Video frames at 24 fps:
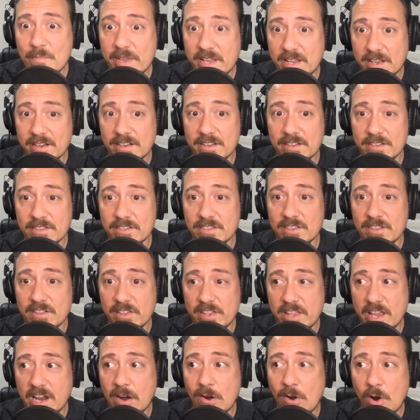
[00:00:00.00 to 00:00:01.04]
because
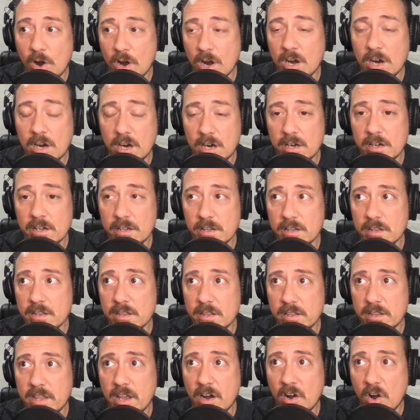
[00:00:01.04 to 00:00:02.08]
there
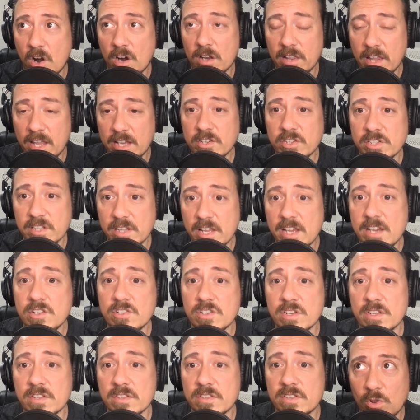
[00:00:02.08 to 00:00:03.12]
are
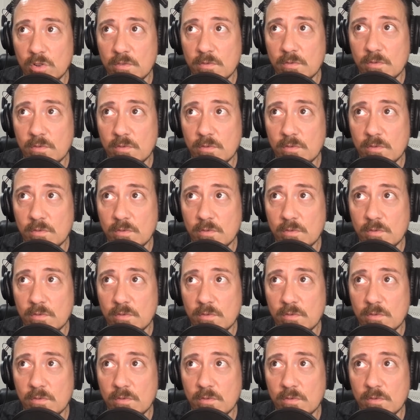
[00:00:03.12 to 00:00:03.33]
legislations